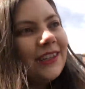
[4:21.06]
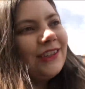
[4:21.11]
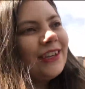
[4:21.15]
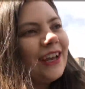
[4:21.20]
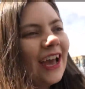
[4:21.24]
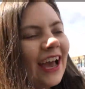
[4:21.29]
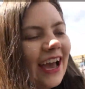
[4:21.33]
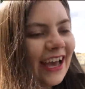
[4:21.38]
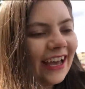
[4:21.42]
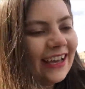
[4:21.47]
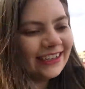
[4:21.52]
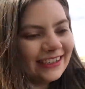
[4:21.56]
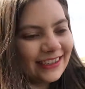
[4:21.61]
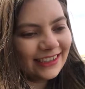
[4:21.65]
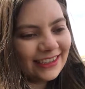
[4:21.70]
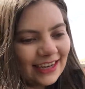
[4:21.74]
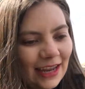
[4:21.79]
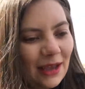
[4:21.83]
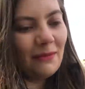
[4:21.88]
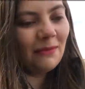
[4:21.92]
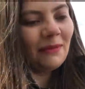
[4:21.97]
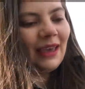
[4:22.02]
the church
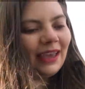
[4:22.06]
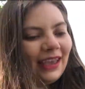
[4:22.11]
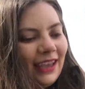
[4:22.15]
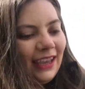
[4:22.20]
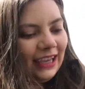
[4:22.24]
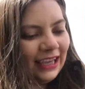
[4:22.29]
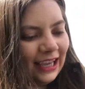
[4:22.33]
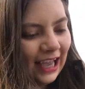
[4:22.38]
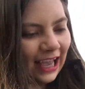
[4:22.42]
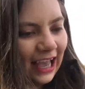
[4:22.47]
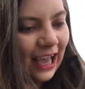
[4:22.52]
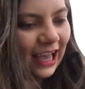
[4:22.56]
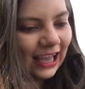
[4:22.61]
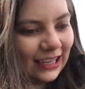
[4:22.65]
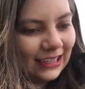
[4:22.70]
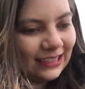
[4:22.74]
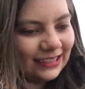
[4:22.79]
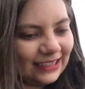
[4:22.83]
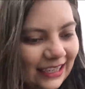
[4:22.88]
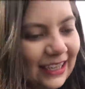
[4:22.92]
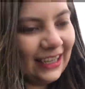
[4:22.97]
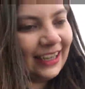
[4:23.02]
near me,
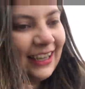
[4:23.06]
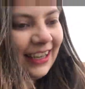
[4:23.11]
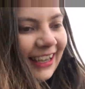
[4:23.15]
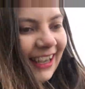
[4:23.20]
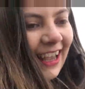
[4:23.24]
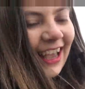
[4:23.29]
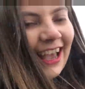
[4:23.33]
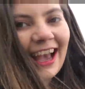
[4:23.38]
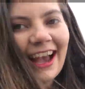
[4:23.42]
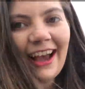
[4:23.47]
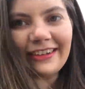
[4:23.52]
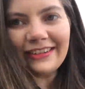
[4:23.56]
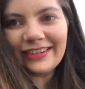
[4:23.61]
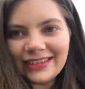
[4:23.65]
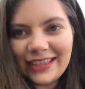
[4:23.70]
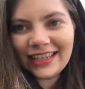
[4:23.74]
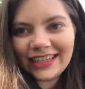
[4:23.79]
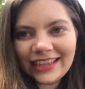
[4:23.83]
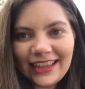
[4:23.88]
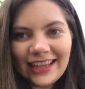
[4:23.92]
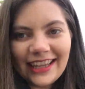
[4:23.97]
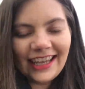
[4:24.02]
and I've
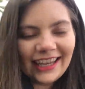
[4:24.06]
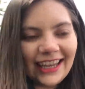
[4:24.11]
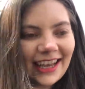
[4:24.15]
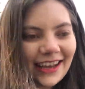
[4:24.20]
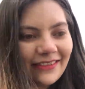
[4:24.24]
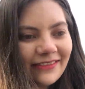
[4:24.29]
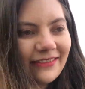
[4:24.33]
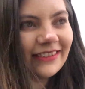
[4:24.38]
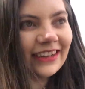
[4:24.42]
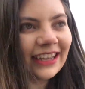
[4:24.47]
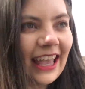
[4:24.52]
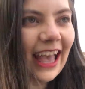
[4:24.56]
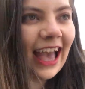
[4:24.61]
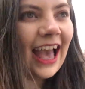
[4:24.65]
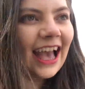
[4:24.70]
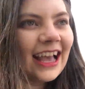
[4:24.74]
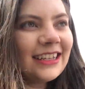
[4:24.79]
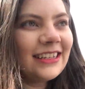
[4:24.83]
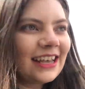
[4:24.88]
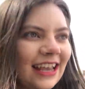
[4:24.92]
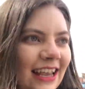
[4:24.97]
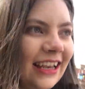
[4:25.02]
seen the
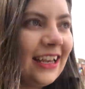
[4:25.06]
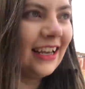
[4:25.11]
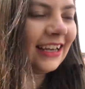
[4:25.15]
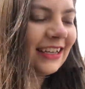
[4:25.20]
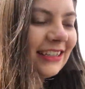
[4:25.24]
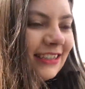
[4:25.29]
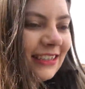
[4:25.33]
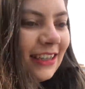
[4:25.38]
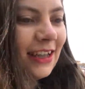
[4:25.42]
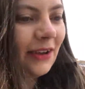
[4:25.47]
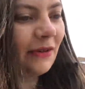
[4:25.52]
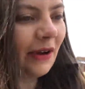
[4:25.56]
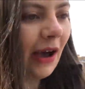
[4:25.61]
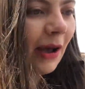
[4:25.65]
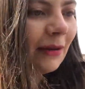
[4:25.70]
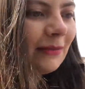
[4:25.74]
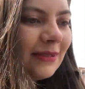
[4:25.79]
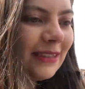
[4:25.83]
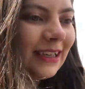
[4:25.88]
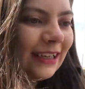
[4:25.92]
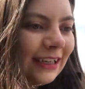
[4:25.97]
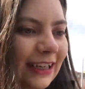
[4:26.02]
caretakers, and they were
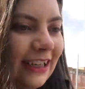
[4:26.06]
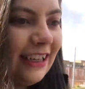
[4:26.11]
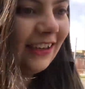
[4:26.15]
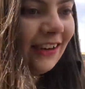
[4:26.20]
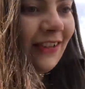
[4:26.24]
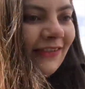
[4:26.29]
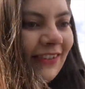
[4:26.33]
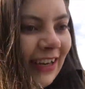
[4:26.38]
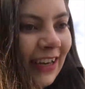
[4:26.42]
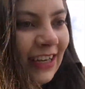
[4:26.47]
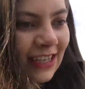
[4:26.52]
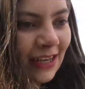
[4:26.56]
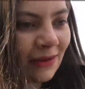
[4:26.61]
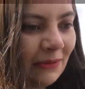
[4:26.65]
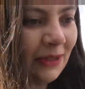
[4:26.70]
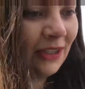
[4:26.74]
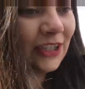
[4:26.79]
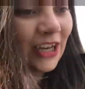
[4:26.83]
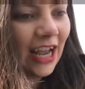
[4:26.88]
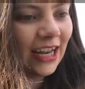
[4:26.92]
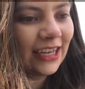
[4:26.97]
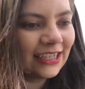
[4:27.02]
absolutely lovely, so I've
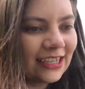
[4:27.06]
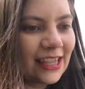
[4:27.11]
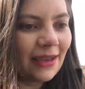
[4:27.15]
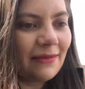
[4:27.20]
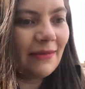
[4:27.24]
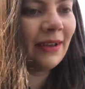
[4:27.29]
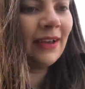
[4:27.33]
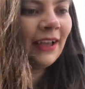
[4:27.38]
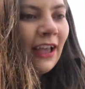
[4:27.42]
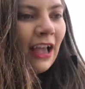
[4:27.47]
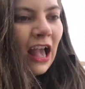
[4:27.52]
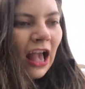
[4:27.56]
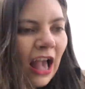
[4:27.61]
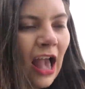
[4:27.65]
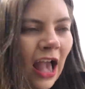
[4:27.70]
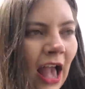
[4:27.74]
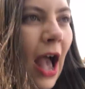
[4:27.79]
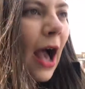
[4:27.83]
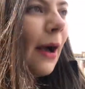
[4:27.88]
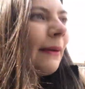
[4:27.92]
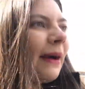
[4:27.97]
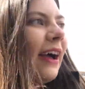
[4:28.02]
been chatting to them
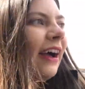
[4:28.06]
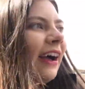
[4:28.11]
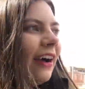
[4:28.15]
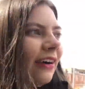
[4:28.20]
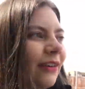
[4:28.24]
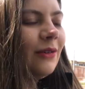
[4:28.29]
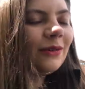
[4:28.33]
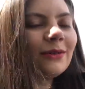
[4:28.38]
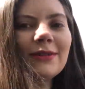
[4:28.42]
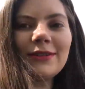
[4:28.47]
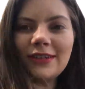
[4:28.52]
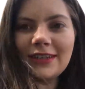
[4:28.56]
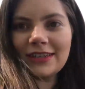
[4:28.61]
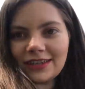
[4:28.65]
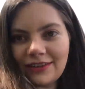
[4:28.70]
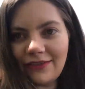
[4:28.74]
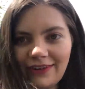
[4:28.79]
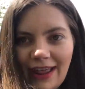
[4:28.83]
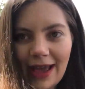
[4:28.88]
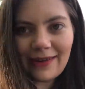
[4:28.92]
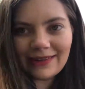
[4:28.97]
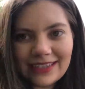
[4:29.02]
about how gorgeous
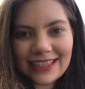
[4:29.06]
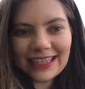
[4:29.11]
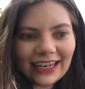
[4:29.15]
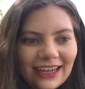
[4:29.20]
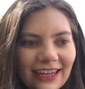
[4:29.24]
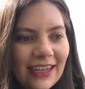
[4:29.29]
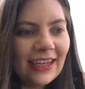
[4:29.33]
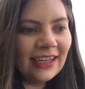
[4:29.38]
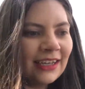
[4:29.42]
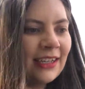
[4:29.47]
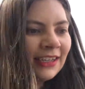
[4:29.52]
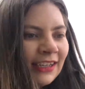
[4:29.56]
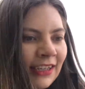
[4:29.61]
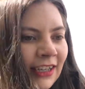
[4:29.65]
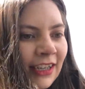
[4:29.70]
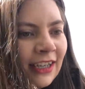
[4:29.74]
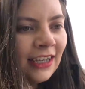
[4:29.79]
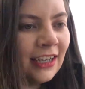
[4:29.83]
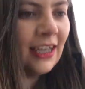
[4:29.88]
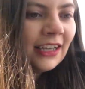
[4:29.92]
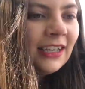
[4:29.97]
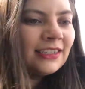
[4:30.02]
the flowers look.
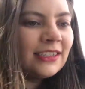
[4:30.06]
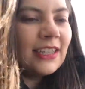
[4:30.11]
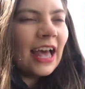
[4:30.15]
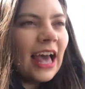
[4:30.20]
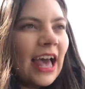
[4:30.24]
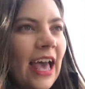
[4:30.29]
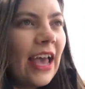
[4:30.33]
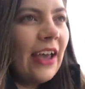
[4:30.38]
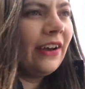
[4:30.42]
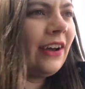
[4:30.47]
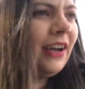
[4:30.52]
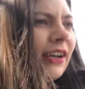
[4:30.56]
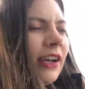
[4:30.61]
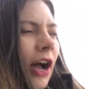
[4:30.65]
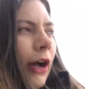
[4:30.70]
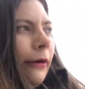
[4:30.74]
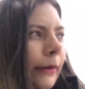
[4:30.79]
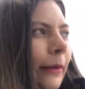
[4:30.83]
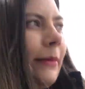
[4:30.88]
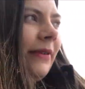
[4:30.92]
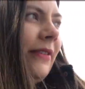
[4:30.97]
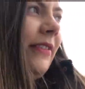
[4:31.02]
So I
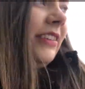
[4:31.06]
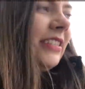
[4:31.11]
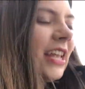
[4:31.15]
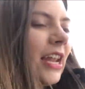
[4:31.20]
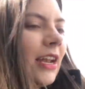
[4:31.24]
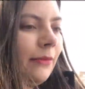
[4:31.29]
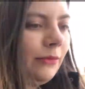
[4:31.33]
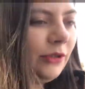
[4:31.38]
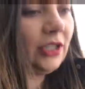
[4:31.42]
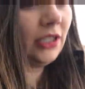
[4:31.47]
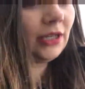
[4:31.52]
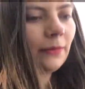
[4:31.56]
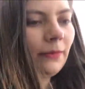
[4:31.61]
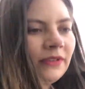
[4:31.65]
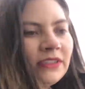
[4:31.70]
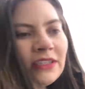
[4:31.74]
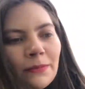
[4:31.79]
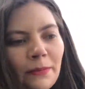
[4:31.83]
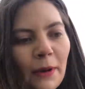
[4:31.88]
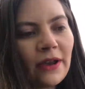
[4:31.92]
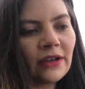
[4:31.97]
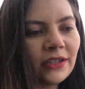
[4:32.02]
can't remember if I said, I'm just looking
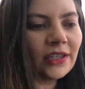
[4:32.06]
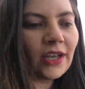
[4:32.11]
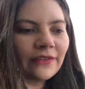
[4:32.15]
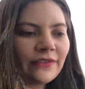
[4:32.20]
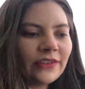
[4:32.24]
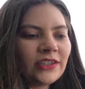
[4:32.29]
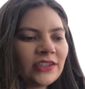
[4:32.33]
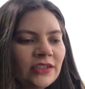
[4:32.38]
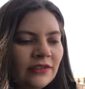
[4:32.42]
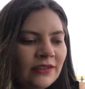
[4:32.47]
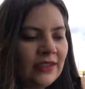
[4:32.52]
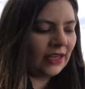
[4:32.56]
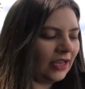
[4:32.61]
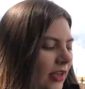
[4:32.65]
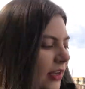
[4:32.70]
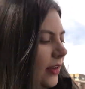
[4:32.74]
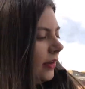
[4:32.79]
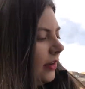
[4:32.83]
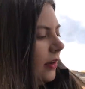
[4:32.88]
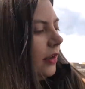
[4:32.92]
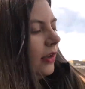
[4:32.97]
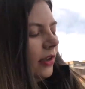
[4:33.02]
to the post office
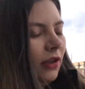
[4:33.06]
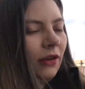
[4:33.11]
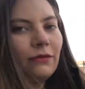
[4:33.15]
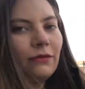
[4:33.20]
to